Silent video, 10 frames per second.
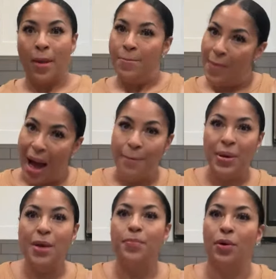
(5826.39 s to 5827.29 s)
My
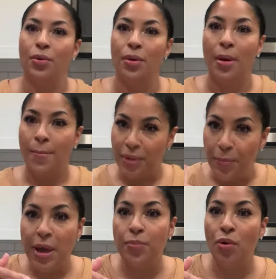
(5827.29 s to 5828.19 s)
people, the
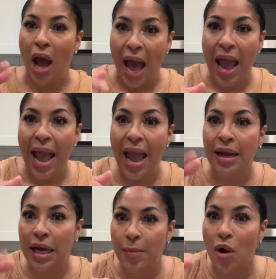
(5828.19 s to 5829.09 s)
people I had
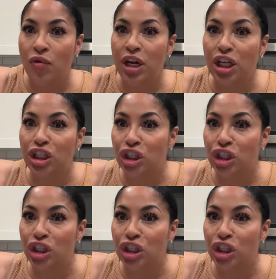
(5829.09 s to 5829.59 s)
come over there